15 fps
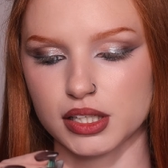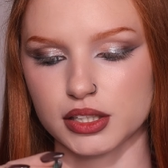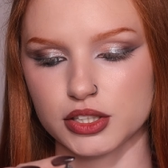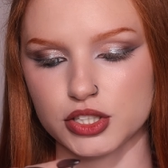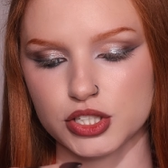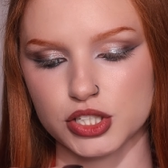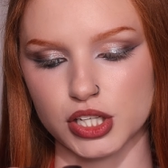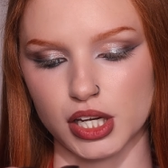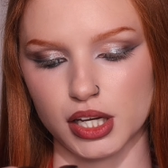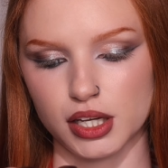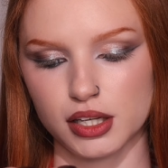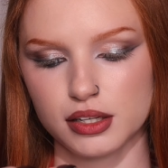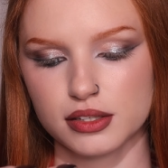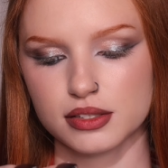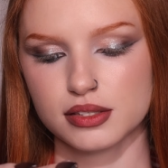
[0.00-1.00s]
in a
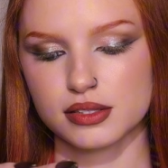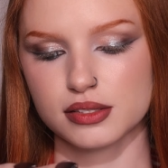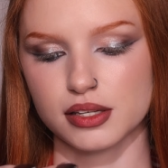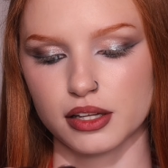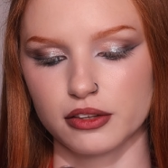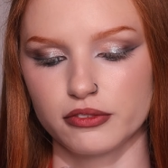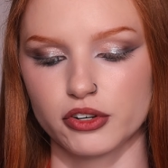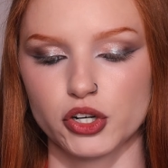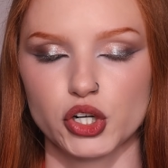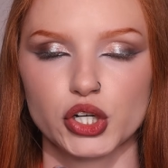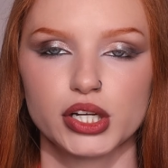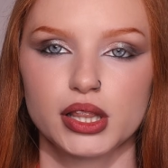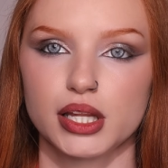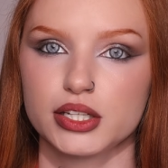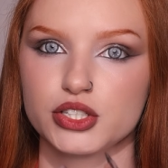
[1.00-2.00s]
shade Silver
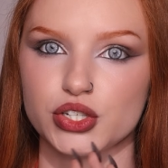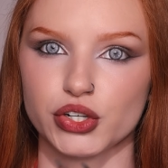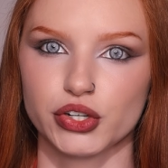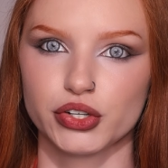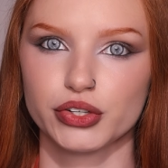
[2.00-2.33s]
Glitter.